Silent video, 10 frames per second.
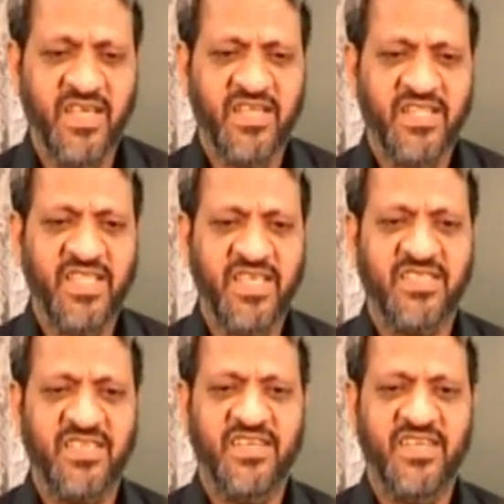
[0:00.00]
This
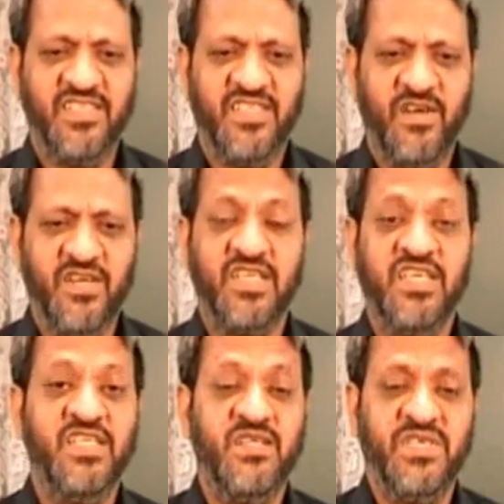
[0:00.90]
does not
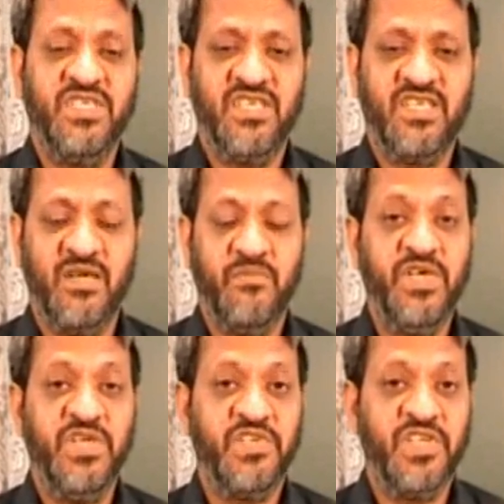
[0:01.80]
represent a
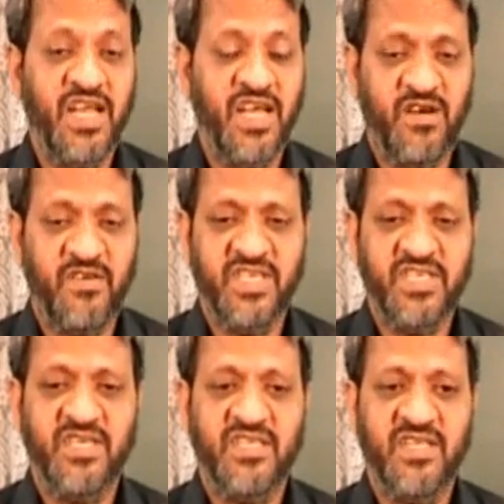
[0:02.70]
betrayal of the
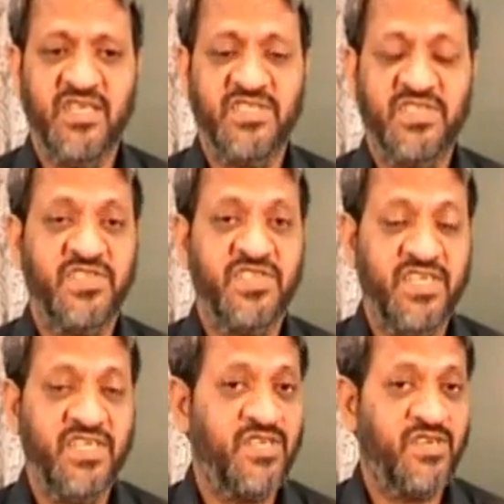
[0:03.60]
journalistic
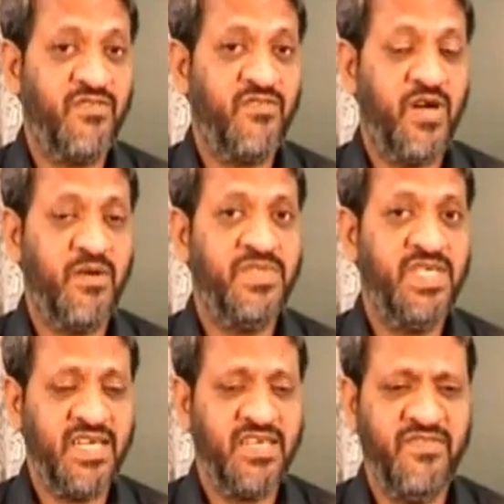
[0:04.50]
tradition of
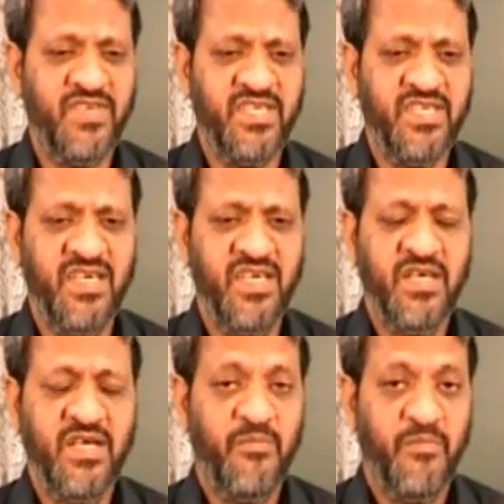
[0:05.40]
objectivity,
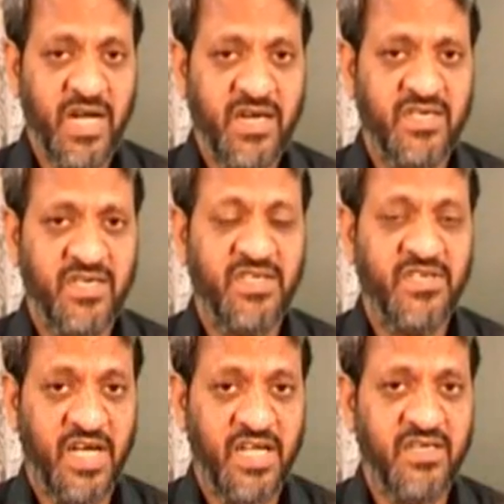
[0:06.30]
but
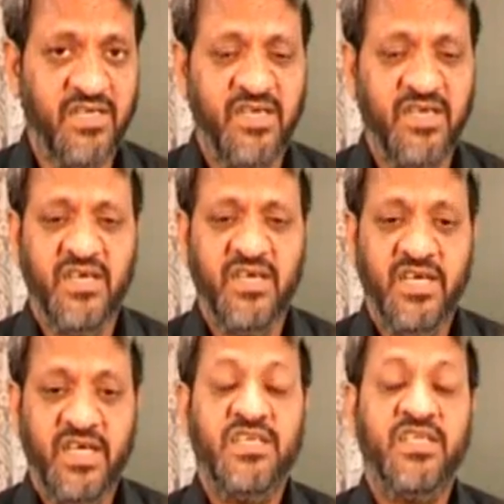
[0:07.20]
rather
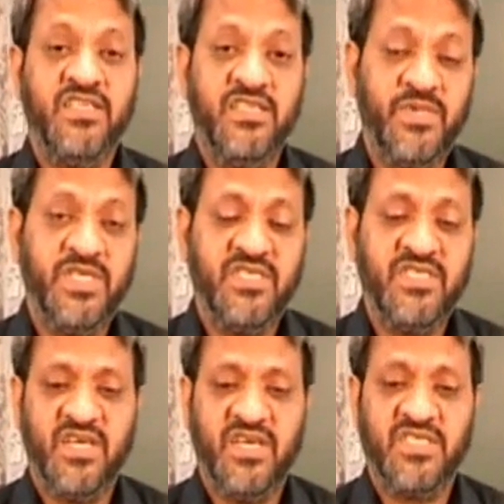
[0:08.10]
it
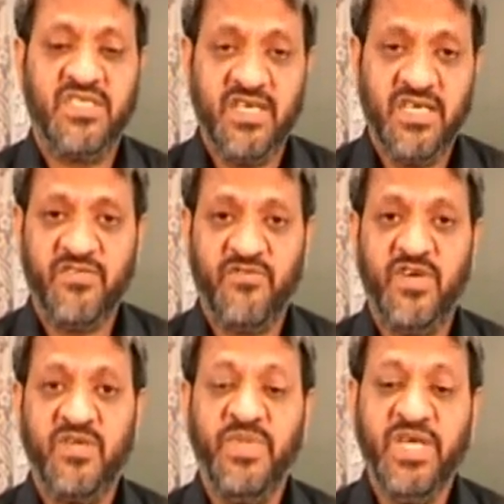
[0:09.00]
represents a search
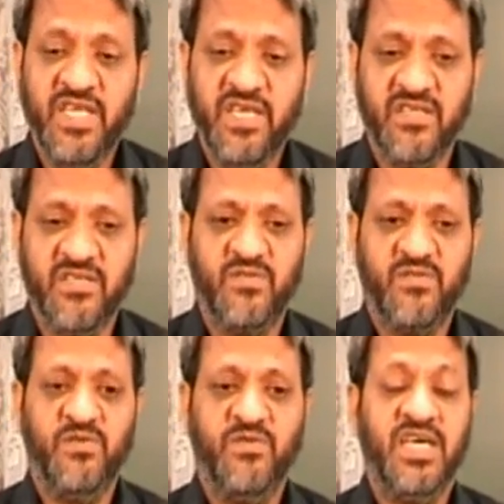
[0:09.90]
for meaning
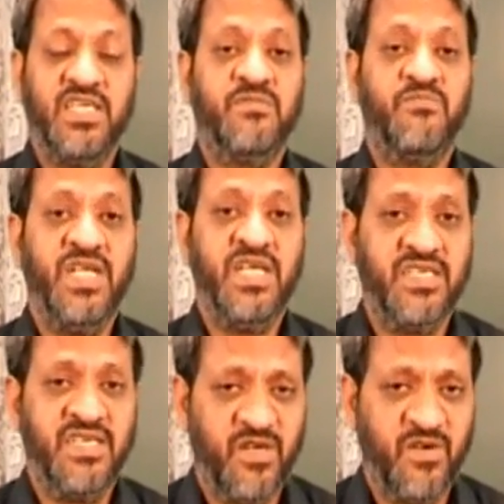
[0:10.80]
through
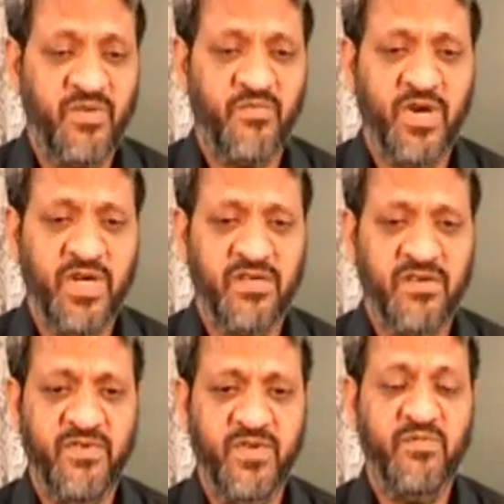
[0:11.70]
expression of a point
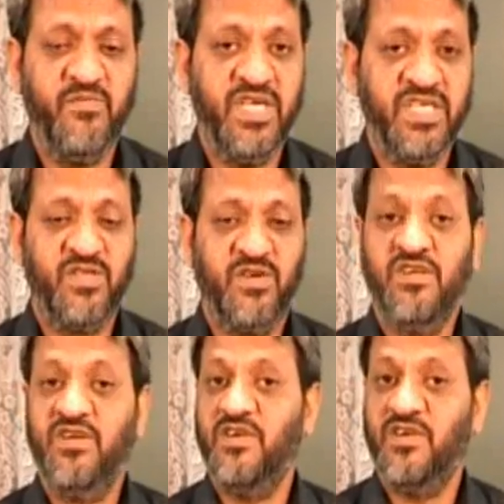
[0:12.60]
of view based on
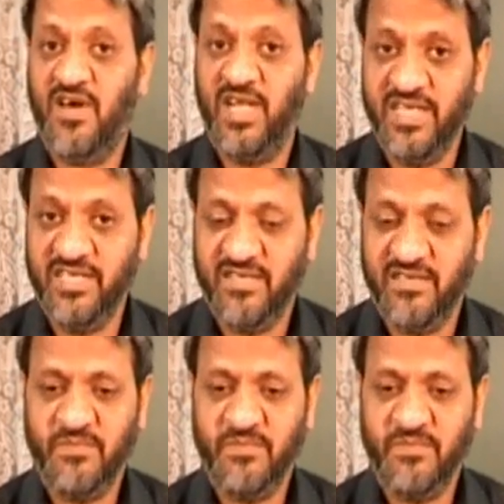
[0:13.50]
knowledge.